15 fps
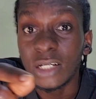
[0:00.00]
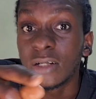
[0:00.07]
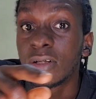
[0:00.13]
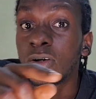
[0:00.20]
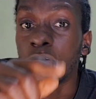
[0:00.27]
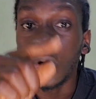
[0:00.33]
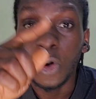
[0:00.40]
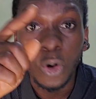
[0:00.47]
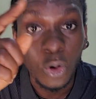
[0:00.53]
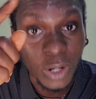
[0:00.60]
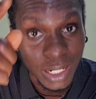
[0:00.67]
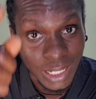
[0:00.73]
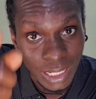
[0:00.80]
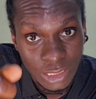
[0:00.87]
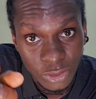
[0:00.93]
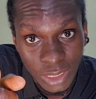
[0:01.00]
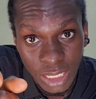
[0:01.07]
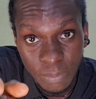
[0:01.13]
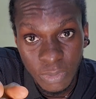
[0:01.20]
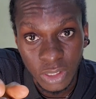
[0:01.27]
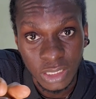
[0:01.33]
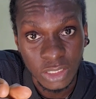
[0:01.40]
Or can also let me
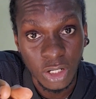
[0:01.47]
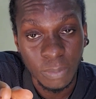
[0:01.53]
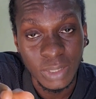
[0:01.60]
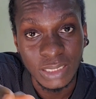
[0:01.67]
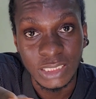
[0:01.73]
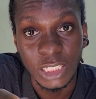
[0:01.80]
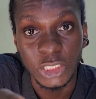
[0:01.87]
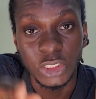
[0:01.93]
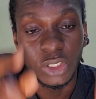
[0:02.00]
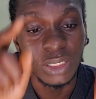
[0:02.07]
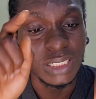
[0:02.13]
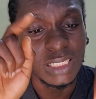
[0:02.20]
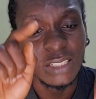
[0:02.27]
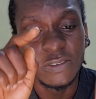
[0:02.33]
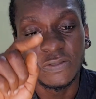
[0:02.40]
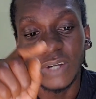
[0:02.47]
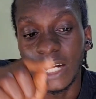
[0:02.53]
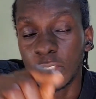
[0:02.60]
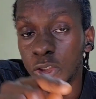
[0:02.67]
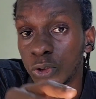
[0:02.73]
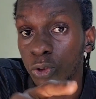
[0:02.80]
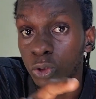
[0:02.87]
on the comment section if I
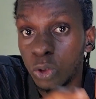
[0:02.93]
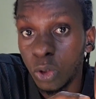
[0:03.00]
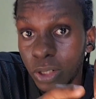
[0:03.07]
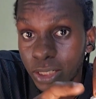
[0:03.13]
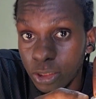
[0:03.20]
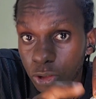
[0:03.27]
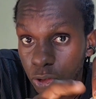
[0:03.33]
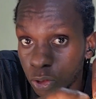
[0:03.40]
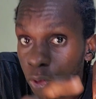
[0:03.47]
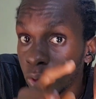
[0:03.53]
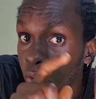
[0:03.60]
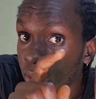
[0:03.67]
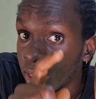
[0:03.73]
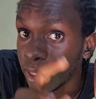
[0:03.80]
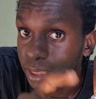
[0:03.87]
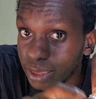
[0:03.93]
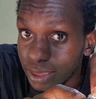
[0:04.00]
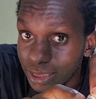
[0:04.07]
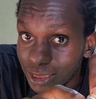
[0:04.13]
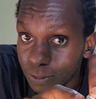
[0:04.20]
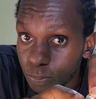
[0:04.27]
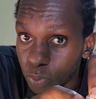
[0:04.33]
should go into this
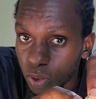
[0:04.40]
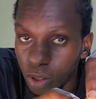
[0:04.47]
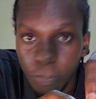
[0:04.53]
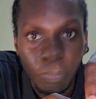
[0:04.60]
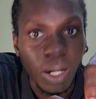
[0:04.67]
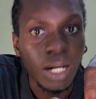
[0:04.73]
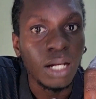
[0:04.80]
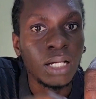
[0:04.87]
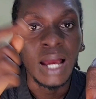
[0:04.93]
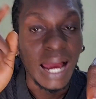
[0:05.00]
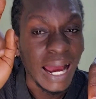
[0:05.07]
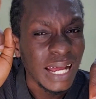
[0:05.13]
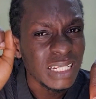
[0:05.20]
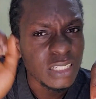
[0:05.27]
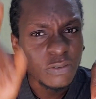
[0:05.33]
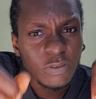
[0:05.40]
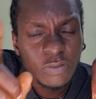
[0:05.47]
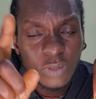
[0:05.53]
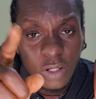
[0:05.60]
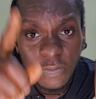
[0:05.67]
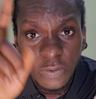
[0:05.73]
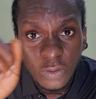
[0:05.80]
proper. And if you've
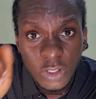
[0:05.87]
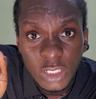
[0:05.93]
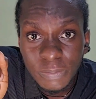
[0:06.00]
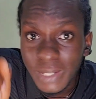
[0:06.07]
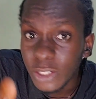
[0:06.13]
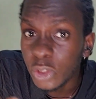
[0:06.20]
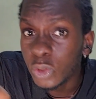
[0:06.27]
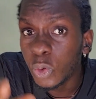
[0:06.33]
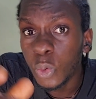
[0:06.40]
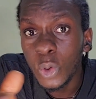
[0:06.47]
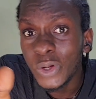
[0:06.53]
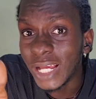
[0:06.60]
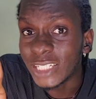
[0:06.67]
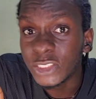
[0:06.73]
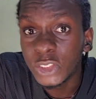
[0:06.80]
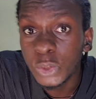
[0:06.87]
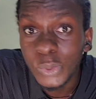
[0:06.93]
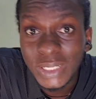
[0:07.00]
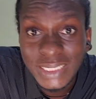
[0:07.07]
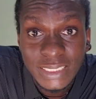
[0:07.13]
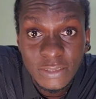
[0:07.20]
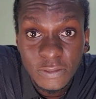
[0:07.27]
not followed me, I don't know what you are still
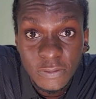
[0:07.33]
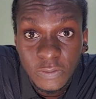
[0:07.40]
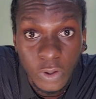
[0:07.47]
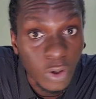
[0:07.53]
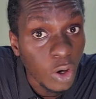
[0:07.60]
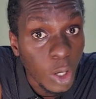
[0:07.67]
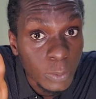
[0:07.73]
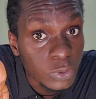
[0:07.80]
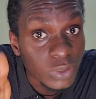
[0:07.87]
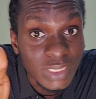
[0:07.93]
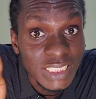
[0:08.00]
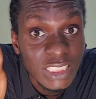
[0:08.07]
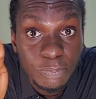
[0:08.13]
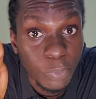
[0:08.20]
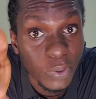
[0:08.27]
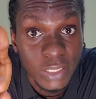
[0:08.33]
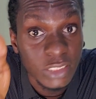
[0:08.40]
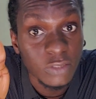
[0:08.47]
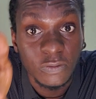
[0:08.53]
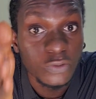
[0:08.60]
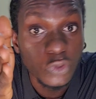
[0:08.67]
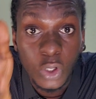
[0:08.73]
waiting for. Up to this point, if
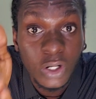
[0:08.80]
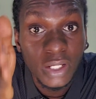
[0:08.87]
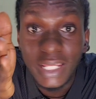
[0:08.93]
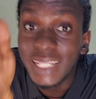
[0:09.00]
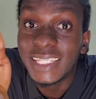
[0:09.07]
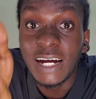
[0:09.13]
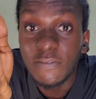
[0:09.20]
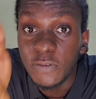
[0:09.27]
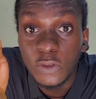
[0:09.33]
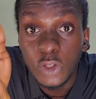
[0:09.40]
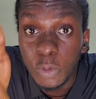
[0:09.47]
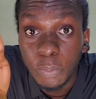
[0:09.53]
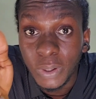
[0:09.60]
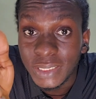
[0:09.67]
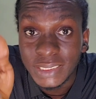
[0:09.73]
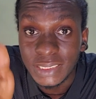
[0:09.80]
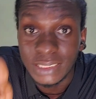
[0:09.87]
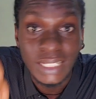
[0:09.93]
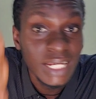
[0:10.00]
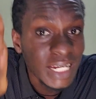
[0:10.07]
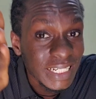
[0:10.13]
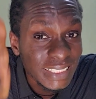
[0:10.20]
you've not clicked that follow button,
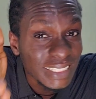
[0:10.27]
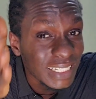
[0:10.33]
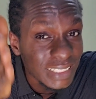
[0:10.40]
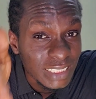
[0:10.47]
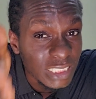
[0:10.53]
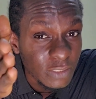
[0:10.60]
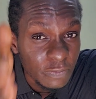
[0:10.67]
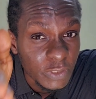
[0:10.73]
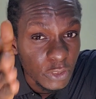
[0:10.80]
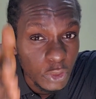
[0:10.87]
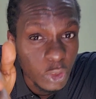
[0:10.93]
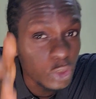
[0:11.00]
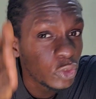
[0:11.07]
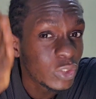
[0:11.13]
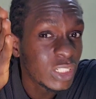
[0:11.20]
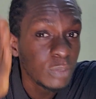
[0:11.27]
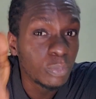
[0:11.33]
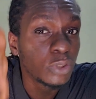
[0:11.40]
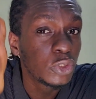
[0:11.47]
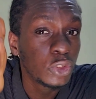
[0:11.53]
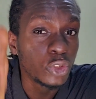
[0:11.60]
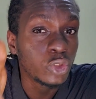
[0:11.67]
share this video to
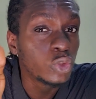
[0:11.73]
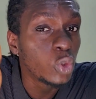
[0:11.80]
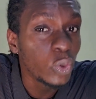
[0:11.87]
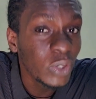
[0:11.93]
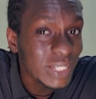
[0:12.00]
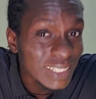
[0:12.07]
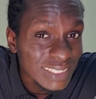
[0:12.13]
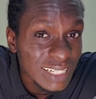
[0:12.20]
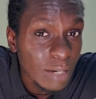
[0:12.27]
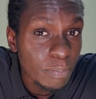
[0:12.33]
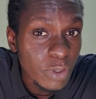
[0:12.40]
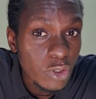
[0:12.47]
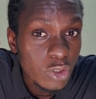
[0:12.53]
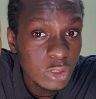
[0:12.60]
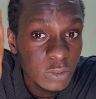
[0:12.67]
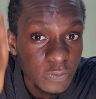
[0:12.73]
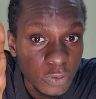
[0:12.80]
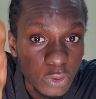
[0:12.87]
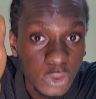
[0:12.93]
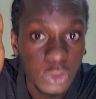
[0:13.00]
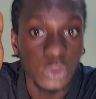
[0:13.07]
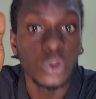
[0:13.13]
anybody you know it can be useful
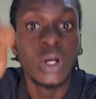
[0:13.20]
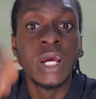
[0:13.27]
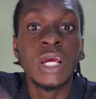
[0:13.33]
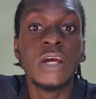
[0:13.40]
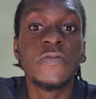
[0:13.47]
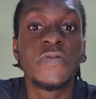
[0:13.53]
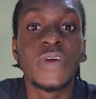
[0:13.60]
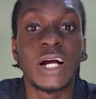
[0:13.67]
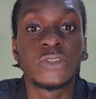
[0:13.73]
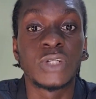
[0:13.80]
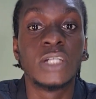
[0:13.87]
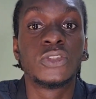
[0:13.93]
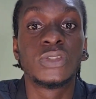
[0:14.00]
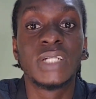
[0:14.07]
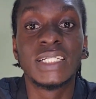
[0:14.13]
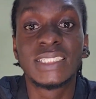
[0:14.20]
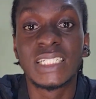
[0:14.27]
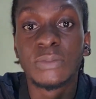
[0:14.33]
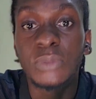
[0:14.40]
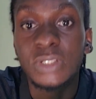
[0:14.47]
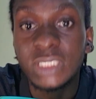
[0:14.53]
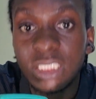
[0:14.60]
to. If you are trying to get a
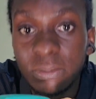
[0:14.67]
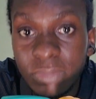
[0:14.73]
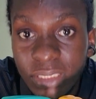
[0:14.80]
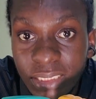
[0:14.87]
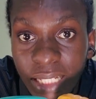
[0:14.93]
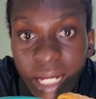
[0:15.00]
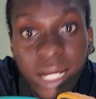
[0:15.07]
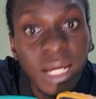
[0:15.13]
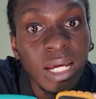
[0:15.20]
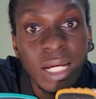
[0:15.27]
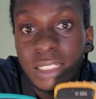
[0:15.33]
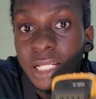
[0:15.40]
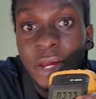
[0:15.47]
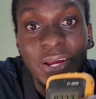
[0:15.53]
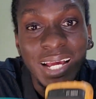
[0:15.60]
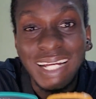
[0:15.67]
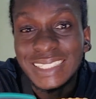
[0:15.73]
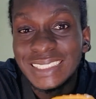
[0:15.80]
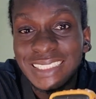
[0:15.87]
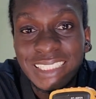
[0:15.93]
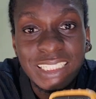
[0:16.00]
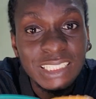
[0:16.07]
multimeter, now you can
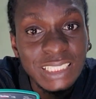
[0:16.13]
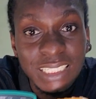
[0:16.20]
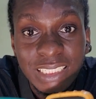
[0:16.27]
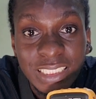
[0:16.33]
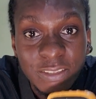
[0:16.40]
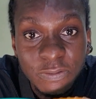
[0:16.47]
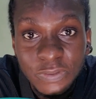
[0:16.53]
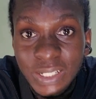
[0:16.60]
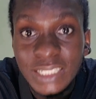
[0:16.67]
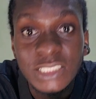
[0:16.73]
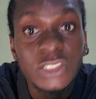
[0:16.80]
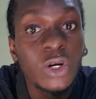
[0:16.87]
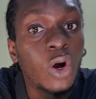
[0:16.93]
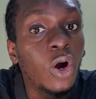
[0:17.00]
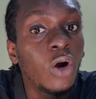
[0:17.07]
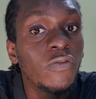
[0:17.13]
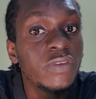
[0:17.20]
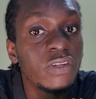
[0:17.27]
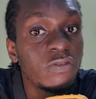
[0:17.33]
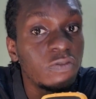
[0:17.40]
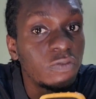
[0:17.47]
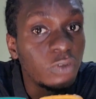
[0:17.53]
see the difference of the
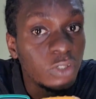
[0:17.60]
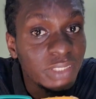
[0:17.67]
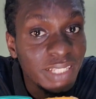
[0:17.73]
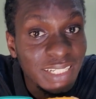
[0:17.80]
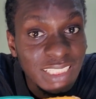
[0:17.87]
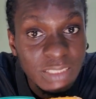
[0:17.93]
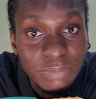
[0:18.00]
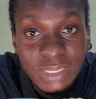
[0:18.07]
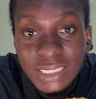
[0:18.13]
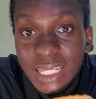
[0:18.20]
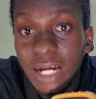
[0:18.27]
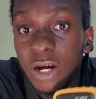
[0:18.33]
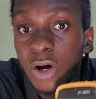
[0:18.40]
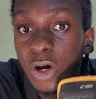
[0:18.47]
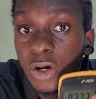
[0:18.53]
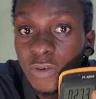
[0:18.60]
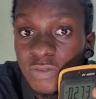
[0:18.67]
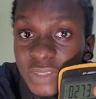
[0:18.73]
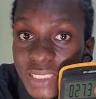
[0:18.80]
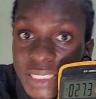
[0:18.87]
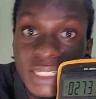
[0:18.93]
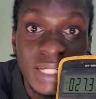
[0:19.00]
voltage meter of
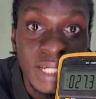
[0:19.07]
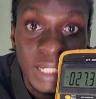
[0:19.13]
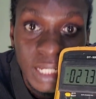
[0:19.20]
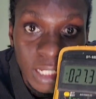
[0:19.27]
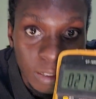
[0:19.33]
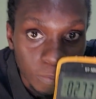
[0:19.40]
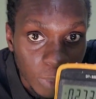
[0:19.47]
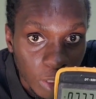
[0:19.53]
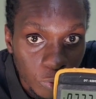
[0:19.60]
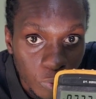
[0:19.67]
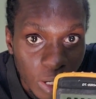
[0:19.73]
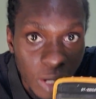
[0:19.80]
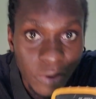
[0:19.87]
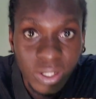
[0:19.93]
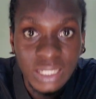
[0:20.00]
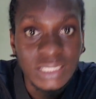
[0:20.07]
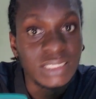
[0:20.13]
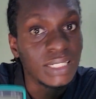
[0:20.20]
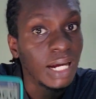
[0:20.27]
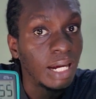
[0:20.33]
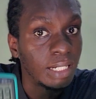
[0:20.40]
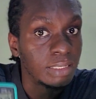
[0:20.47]
the manual range
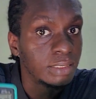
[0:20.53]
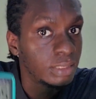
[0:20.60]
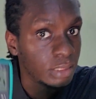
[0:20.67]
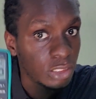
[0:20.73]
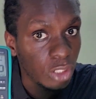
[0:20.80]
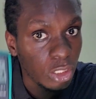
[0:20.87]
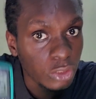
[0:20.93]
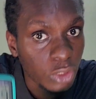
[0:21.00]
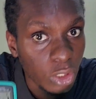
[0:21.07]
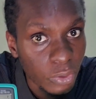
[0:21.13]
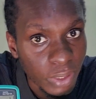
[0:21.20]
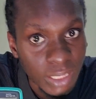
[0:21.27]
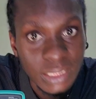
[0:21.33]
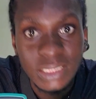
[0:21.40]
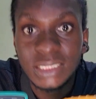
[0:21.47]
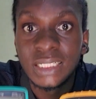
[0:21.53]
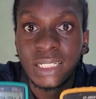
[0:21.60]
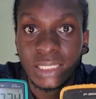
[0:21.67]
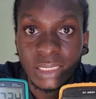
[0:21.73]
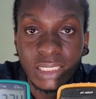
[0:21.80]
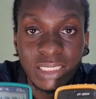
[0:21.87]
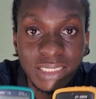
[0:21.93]
and the auto range
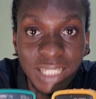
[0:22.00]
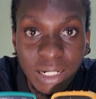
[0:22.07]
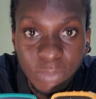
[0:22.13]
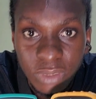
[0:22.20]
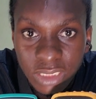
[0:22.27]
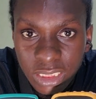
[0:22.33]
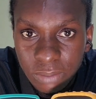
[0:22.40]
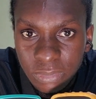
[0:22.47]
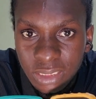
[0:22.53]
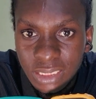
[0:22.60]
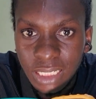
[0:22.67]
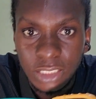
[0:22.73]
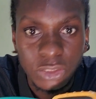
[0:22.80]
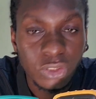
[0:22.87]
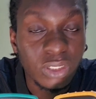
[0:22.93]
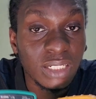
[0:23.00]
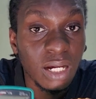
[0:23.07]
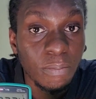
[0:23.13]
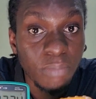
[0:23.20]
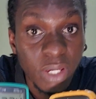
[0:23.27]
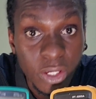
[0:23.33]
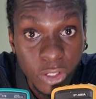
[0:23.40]
digital multimeter, so you can
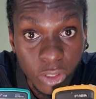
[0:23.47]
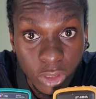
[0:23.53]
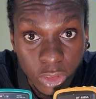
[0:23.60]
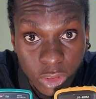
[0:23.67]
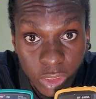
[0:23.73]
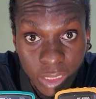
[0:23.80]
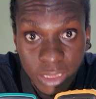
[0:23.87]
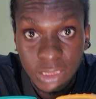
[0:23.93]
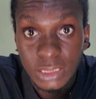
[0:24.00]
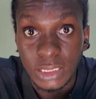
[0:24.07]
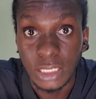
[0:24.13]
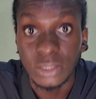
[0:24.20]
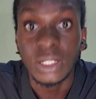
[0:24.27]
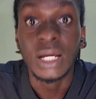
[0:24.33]
make your choice now.